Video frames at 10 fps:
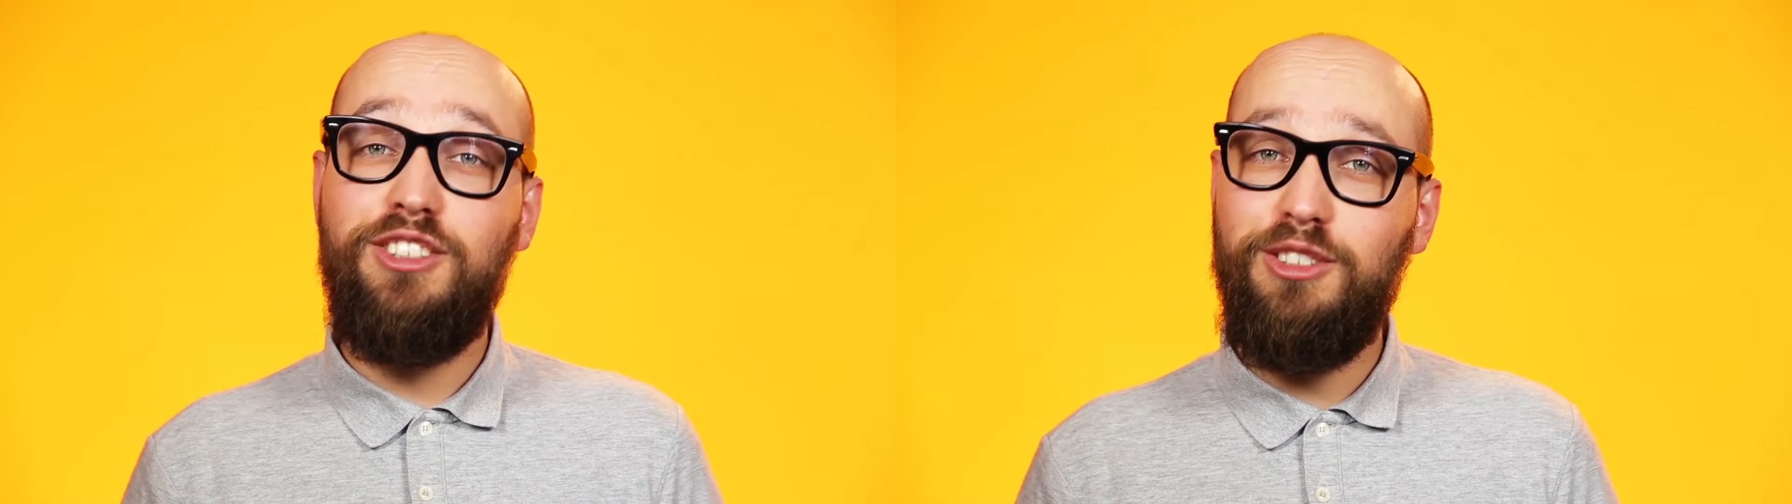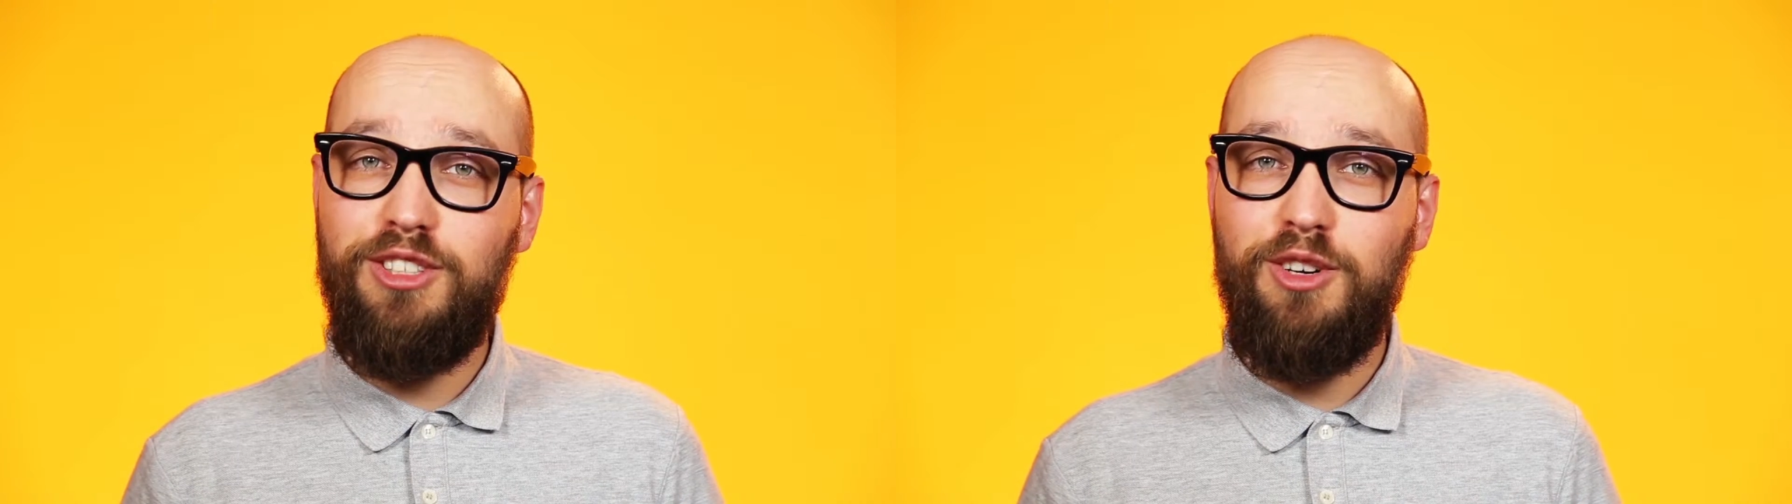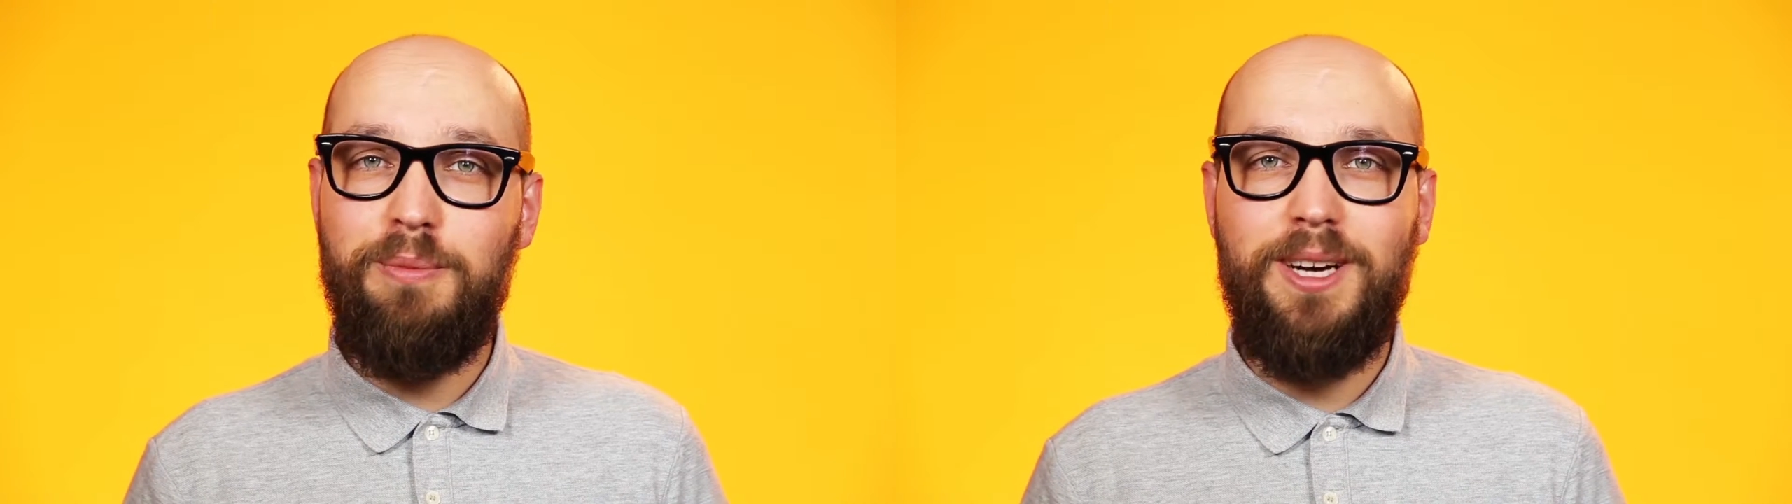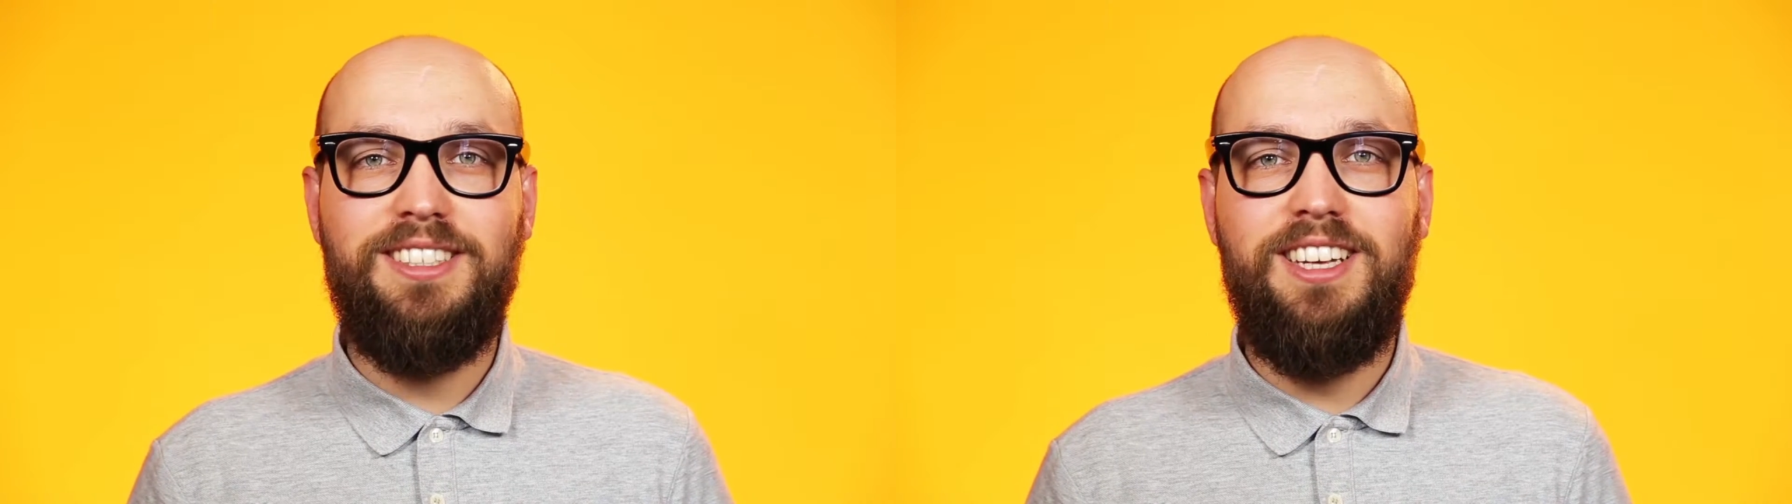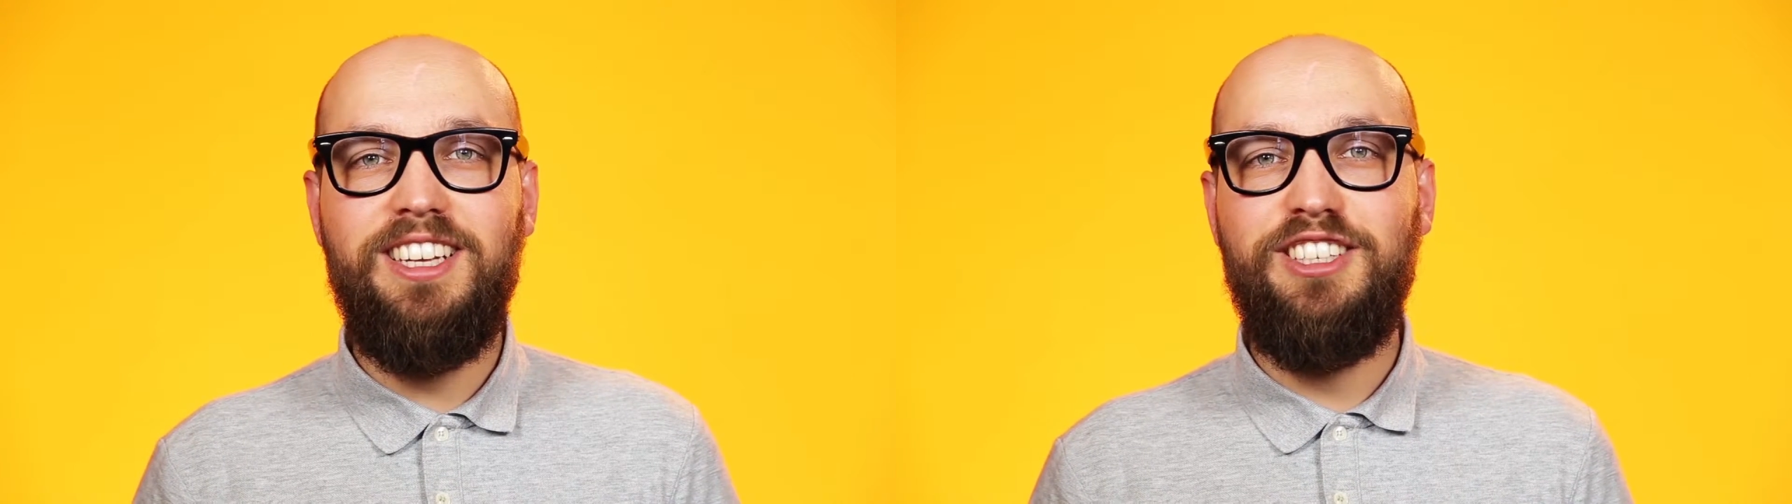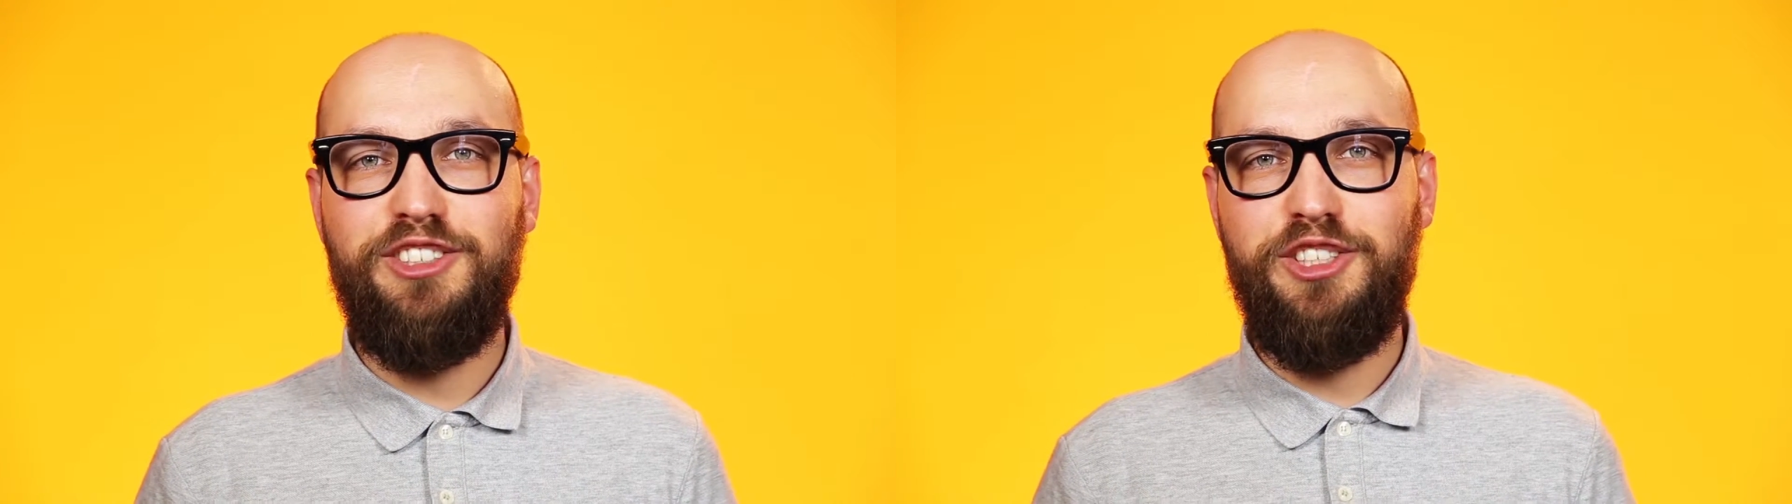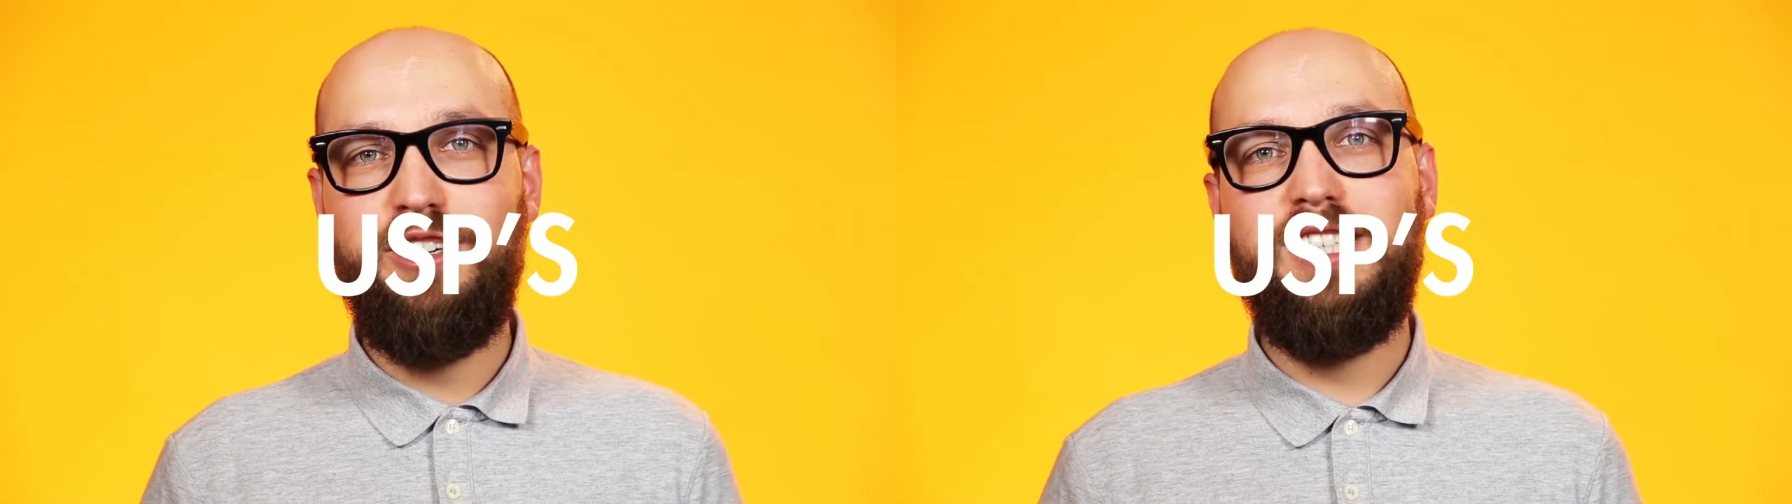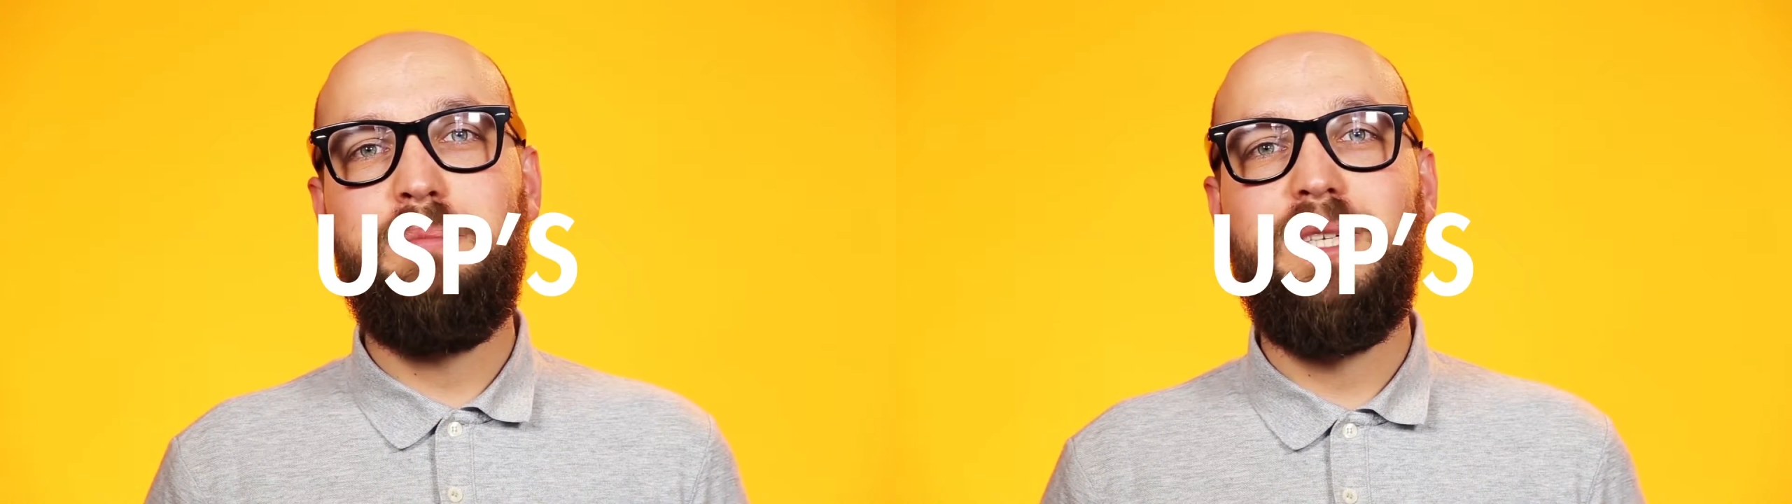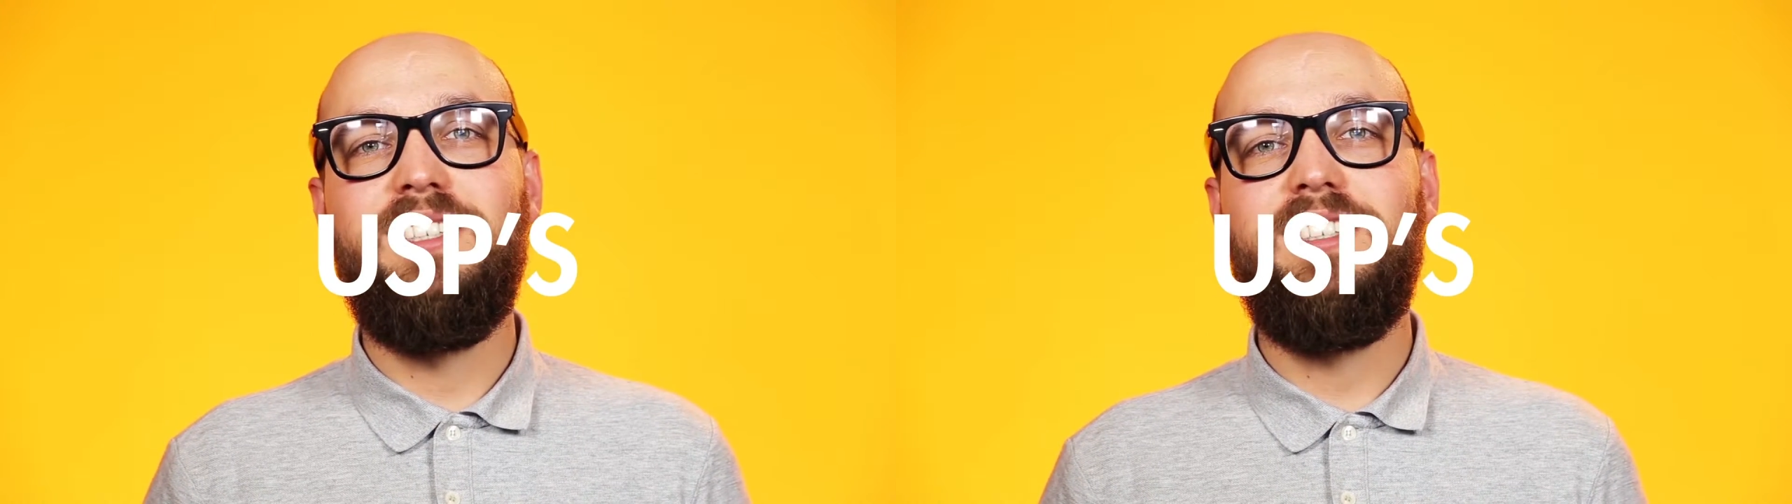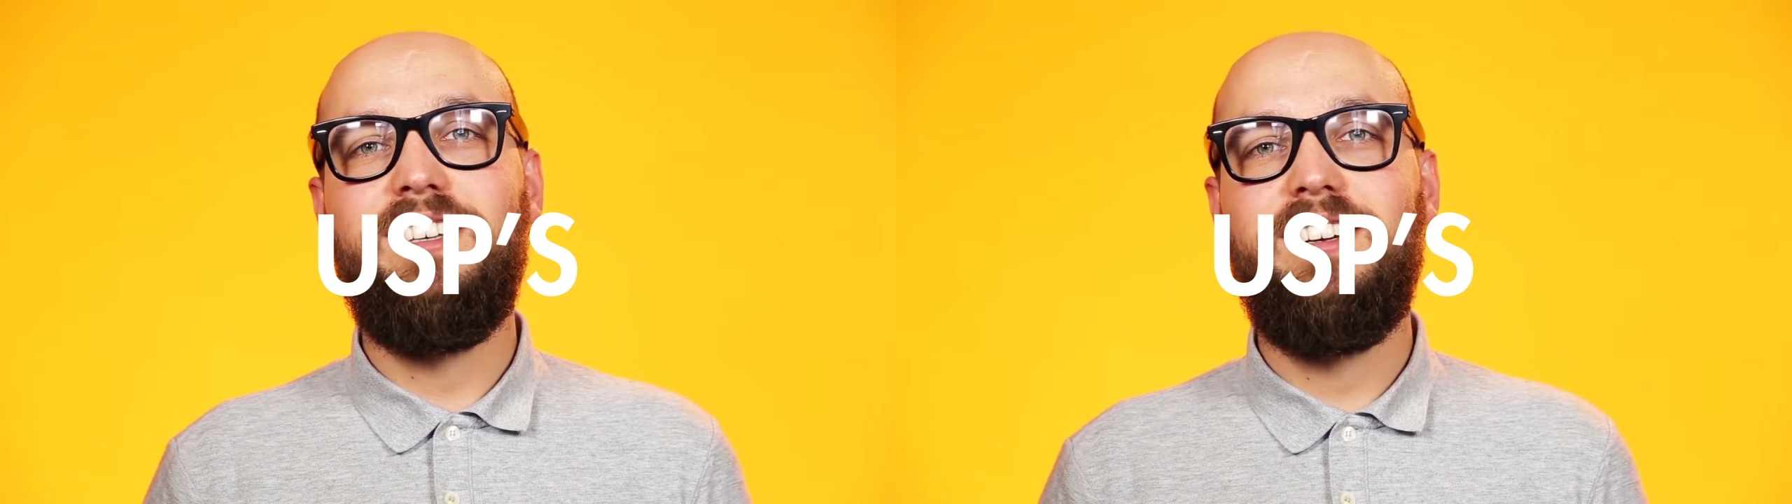You do so by selling your
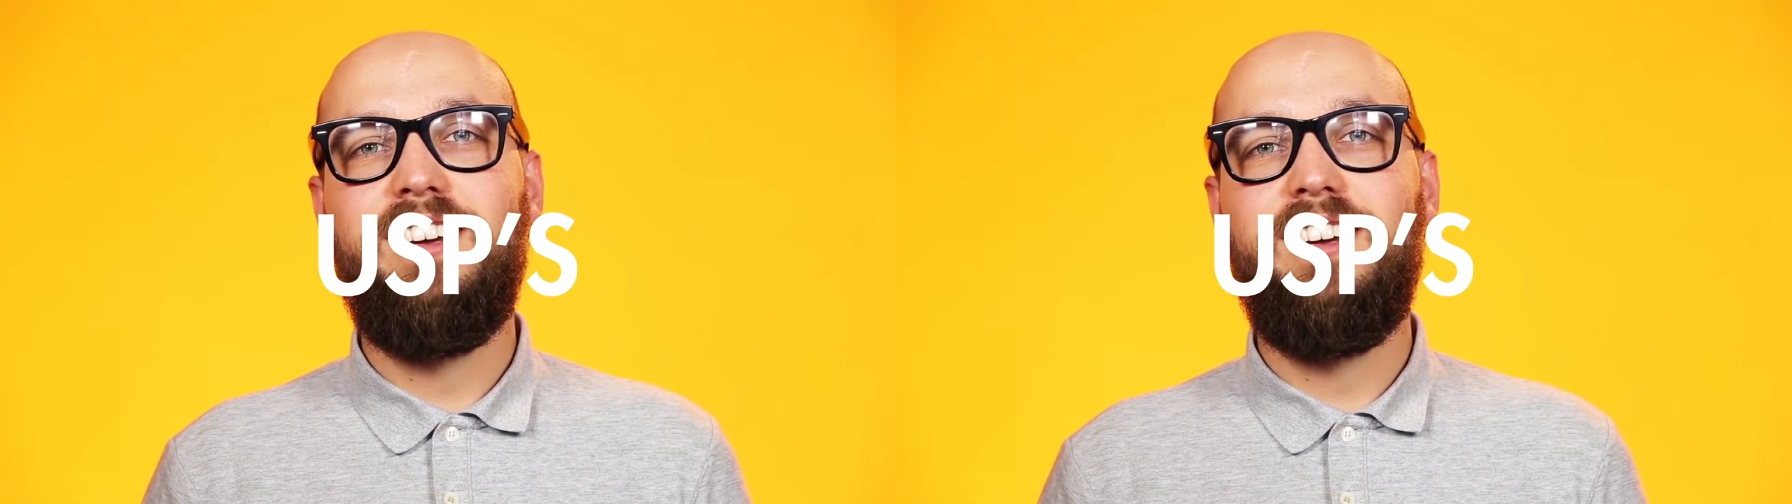USPs.